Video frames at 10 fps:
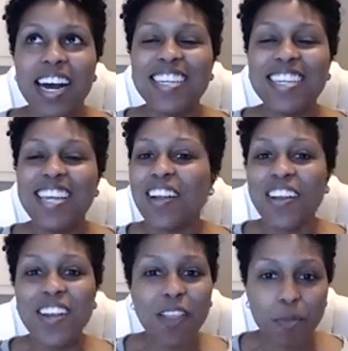yet
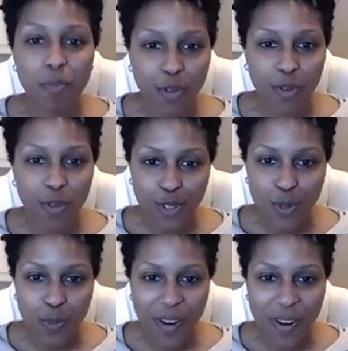another beautiful
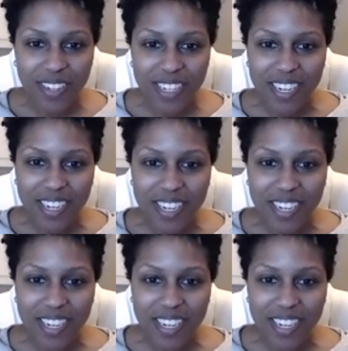spirit